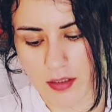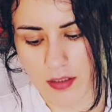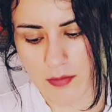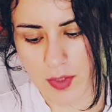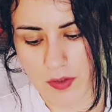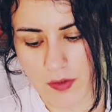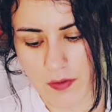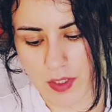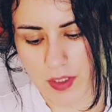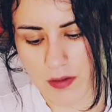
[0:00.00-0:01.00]
Because your
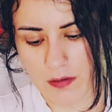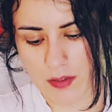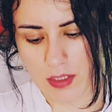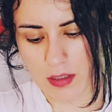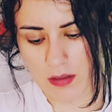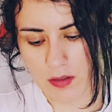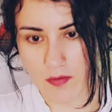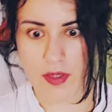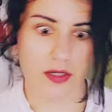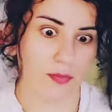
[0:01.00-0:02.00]
ego is telling you,
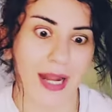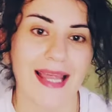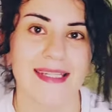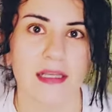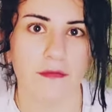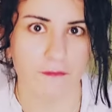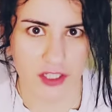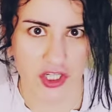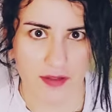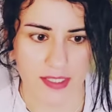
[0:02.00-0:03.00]
there are plenty of
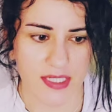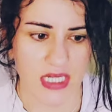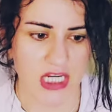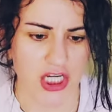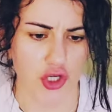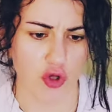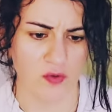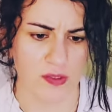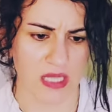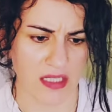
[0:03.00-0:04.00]
fish in the sea, don't
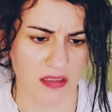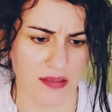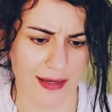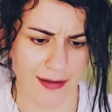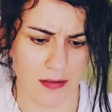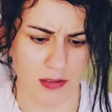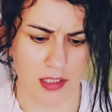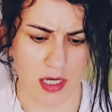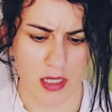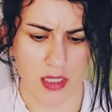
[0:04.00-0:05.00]
settle
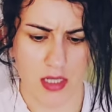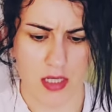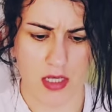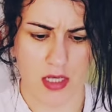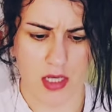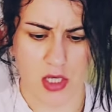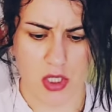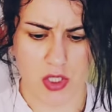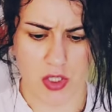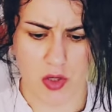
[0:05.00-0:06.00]
down.
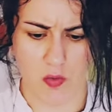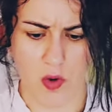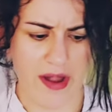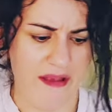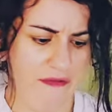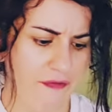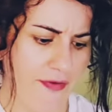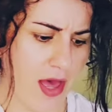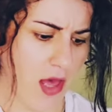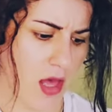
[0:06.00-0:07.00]
What if
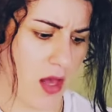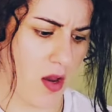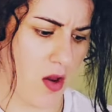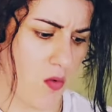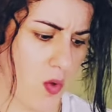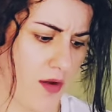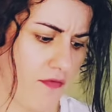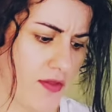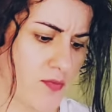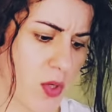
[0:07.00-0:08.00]

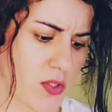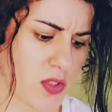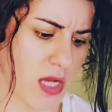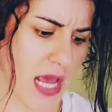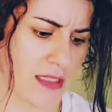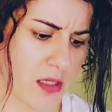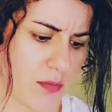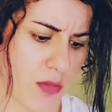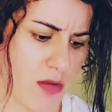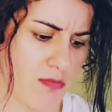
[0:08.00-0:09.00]
this person ends up
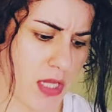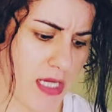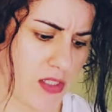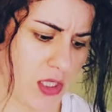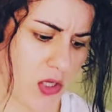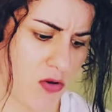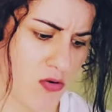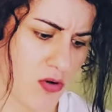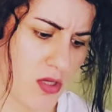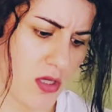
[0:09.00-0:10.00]
manipulating
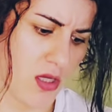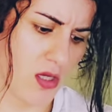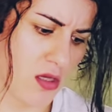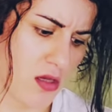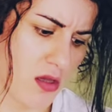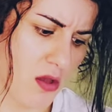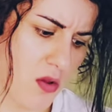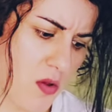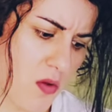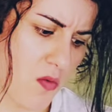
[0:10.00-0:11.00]
you?
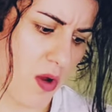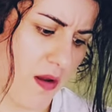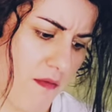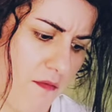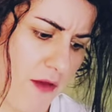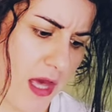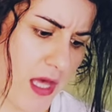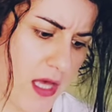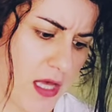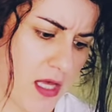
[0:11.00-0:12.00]
What if
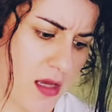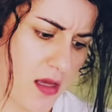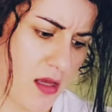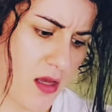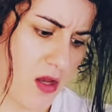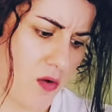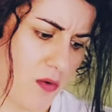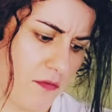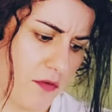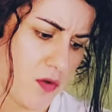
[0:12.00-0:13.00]

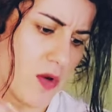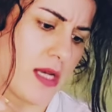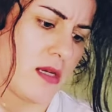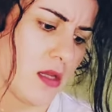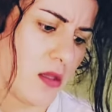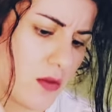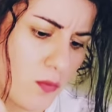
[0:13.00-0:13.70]
you